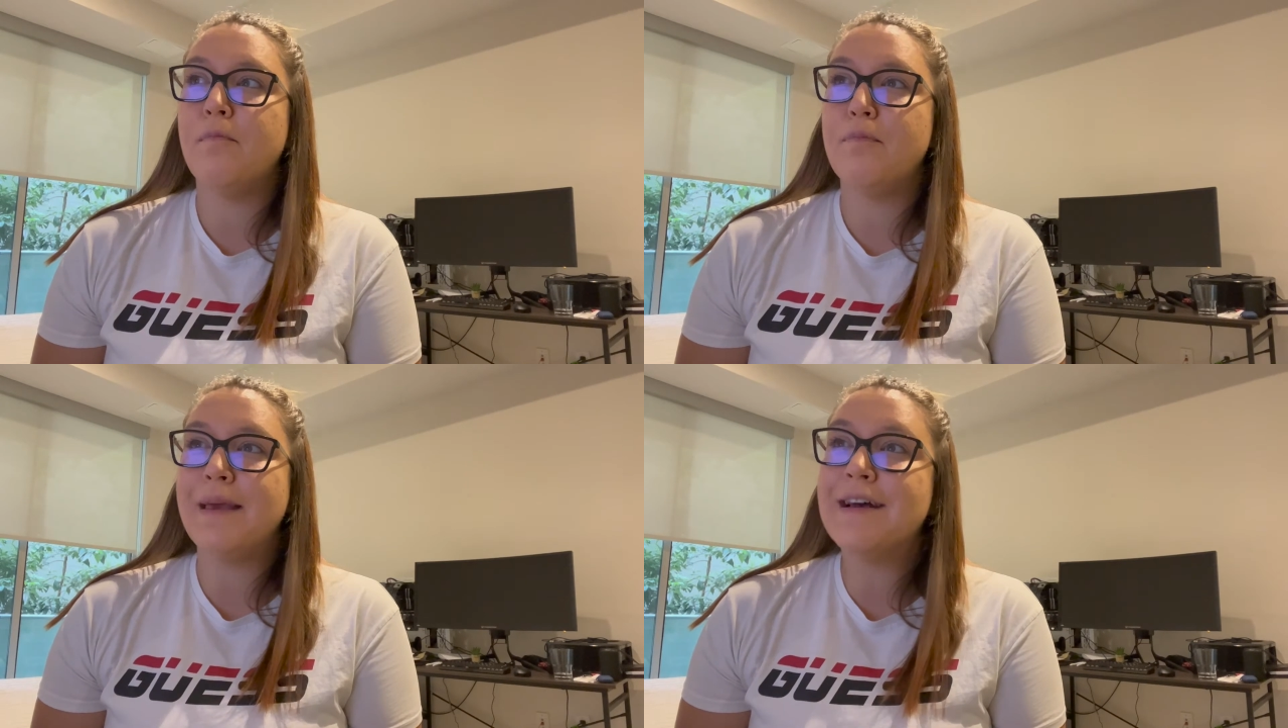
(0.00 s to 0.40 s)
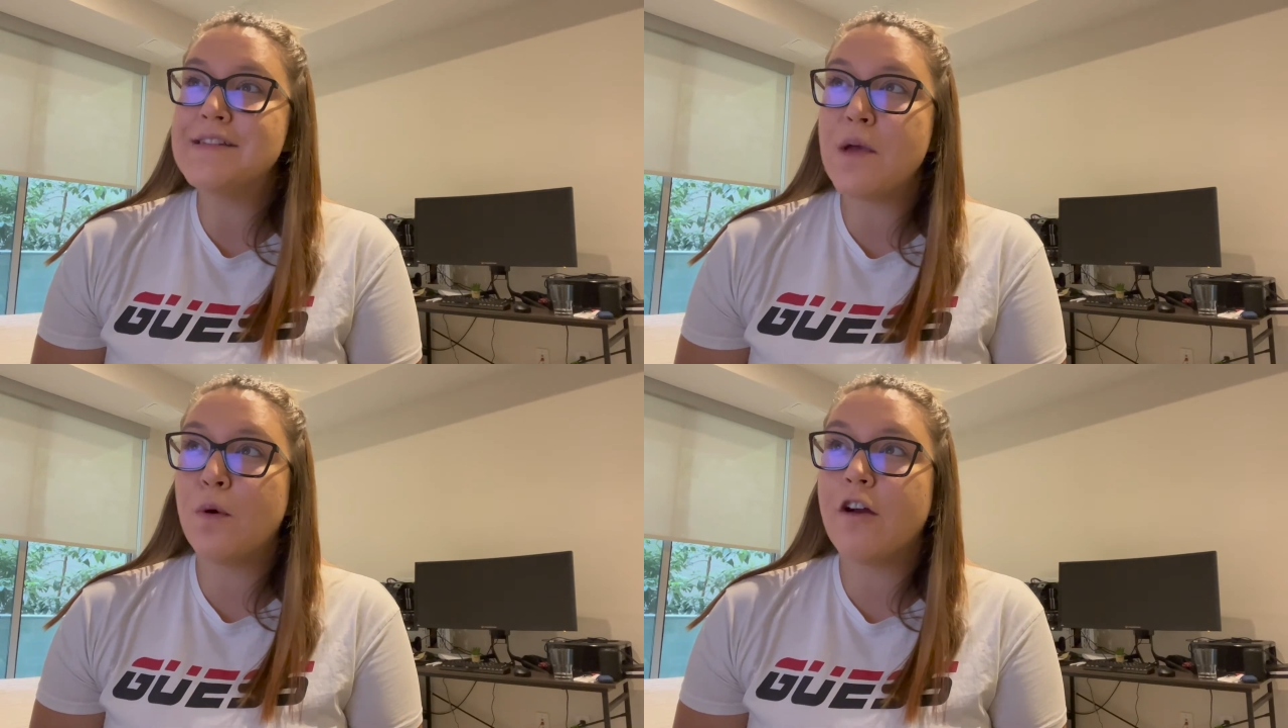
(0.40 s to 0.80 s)
Because
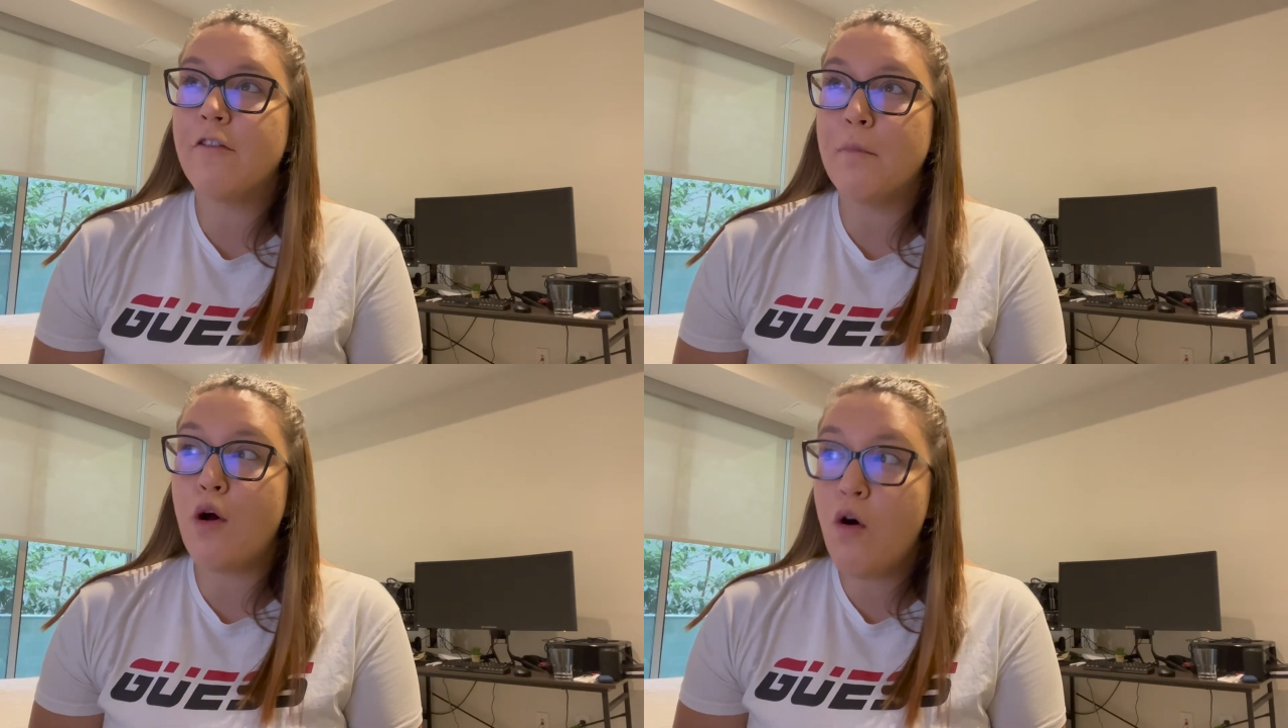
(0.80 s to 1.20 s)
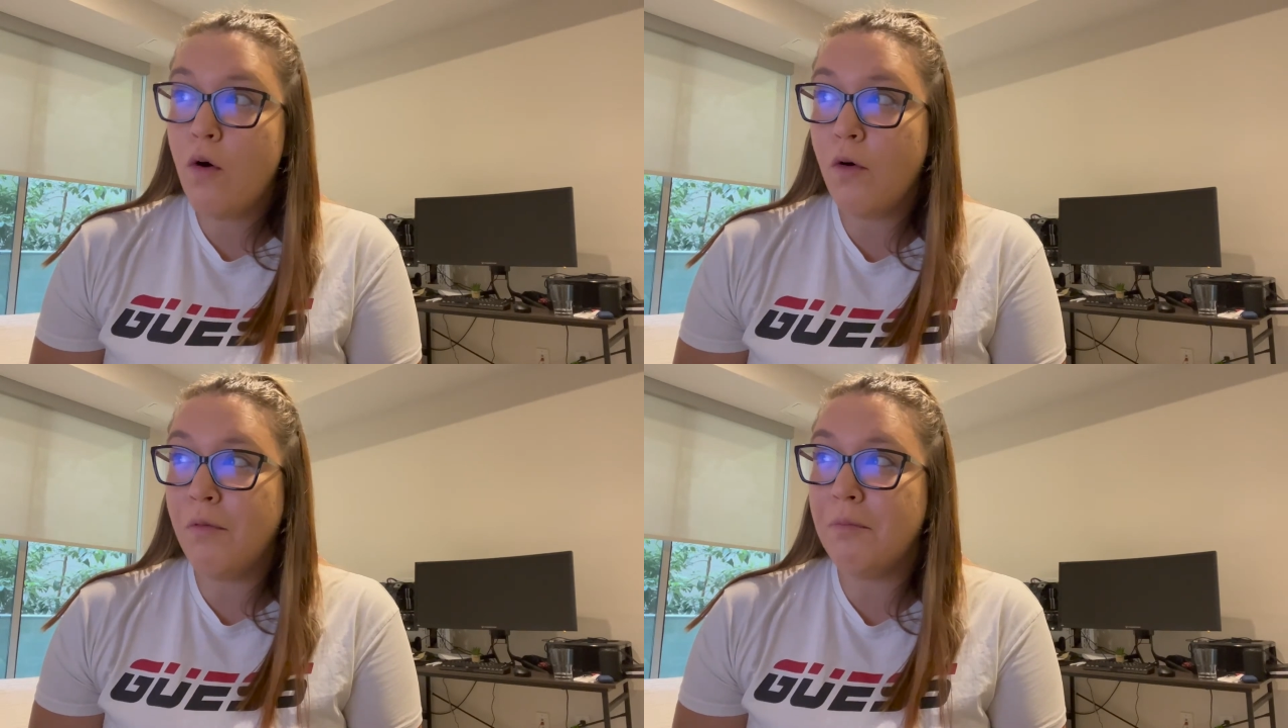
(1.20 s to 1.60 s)
I work from
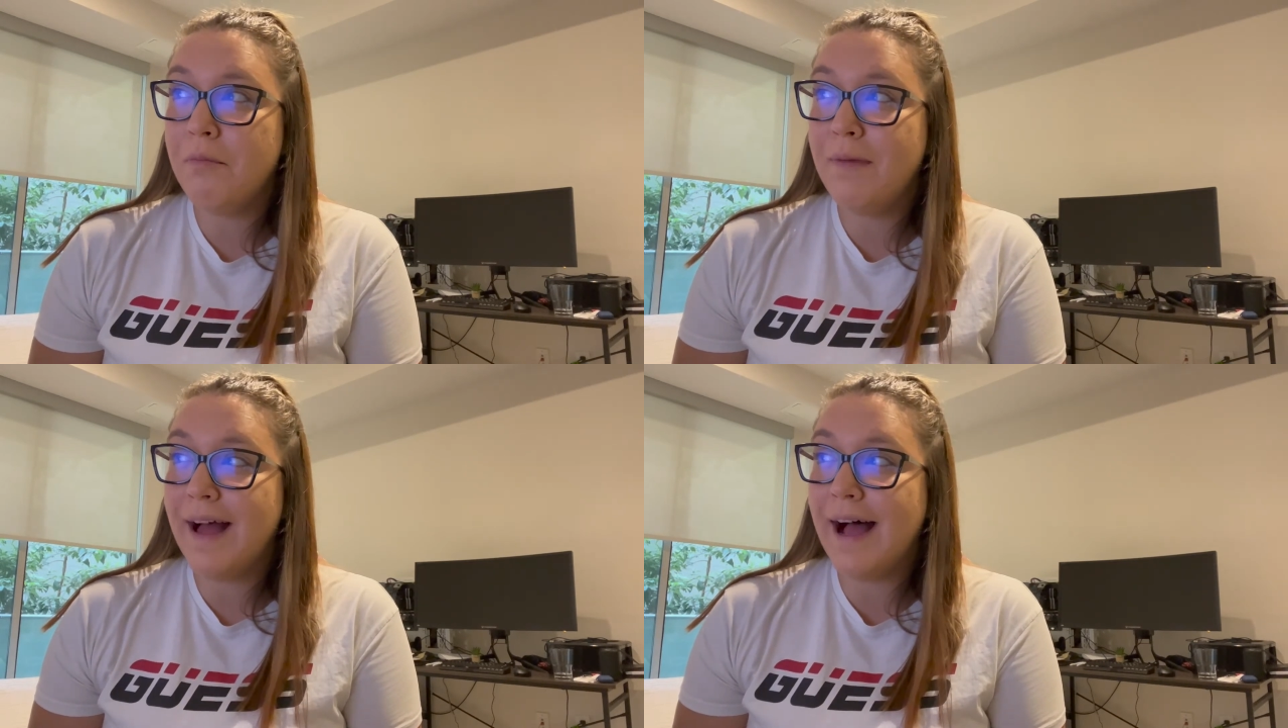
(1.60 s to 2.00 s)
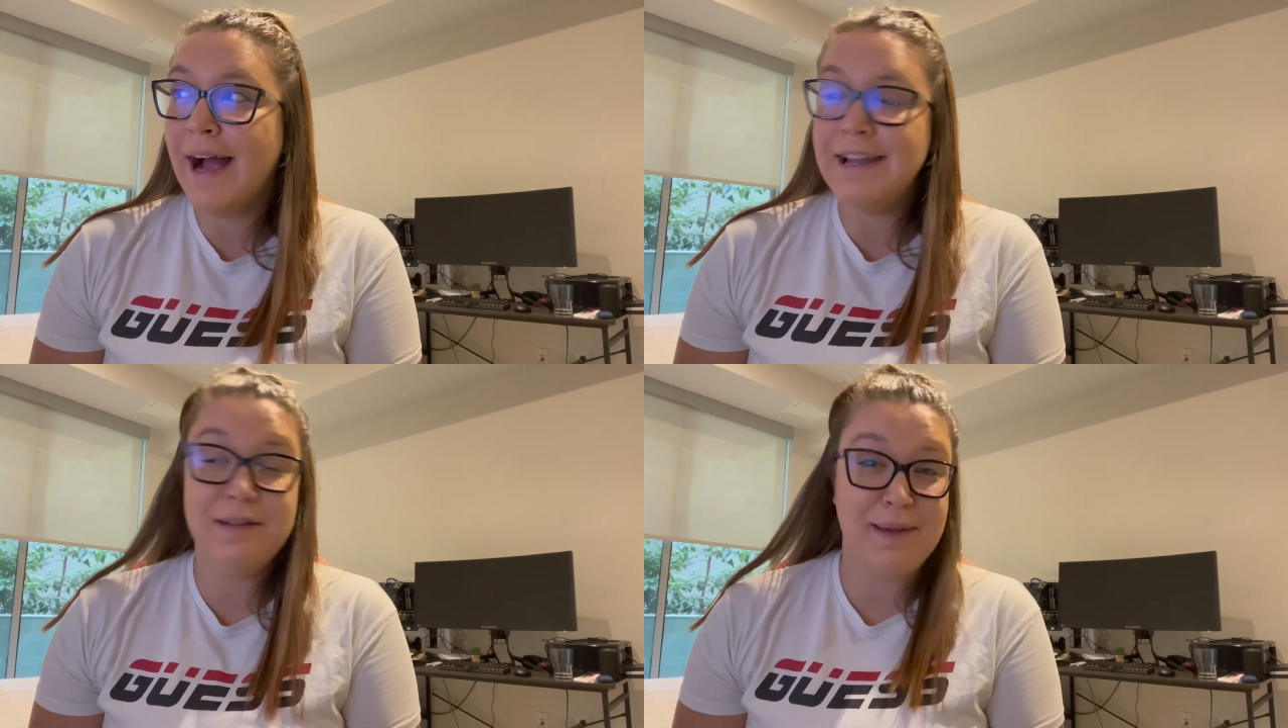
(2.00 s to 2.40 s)
home,
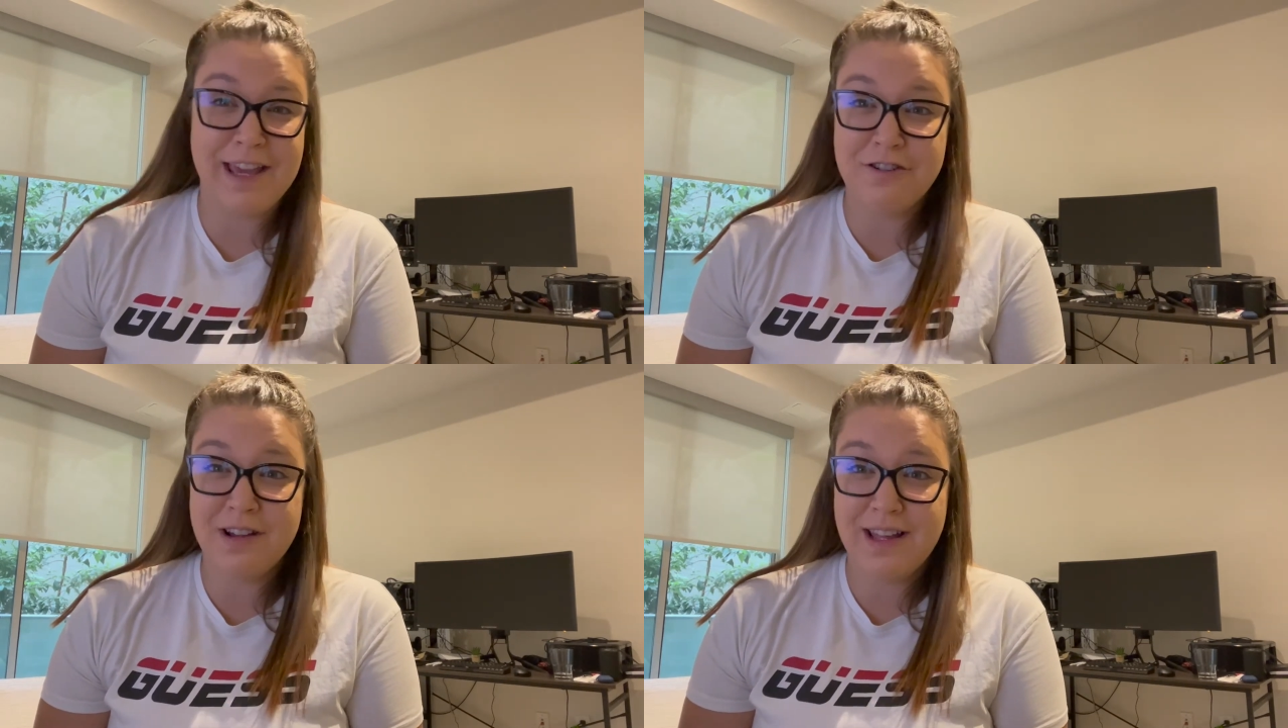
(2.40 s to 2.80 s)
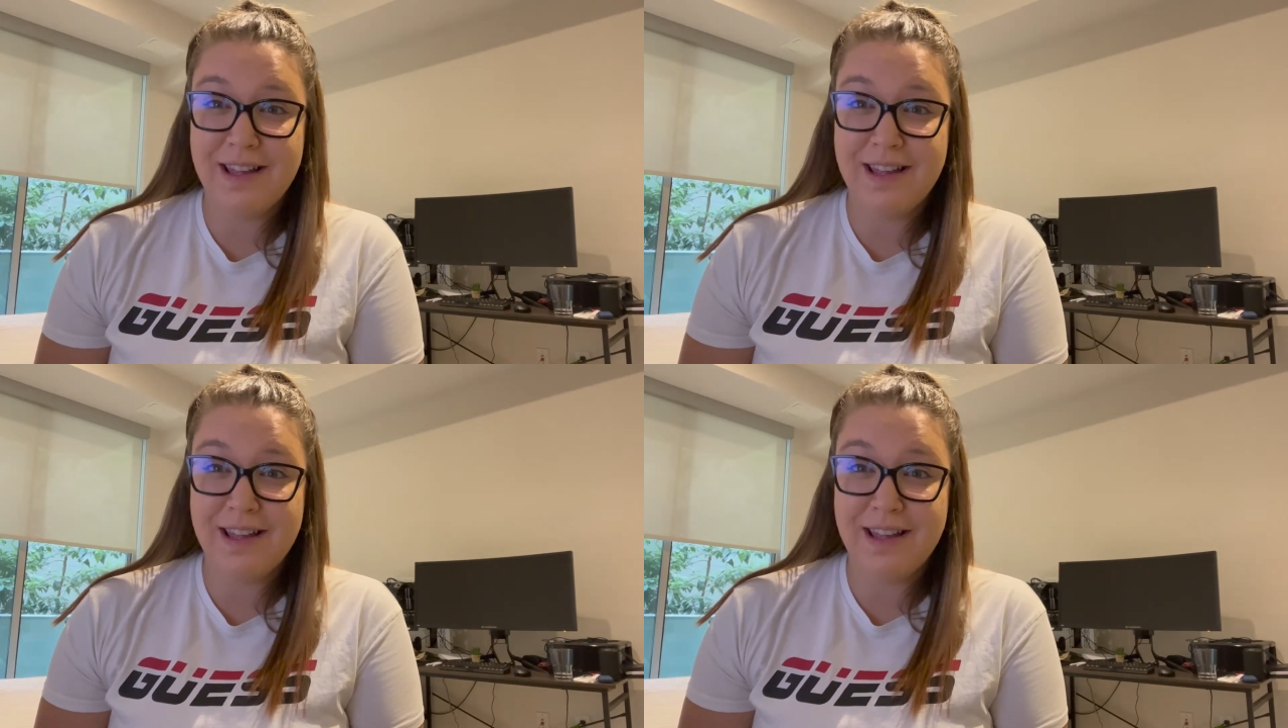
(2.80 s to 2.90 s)
I need my internet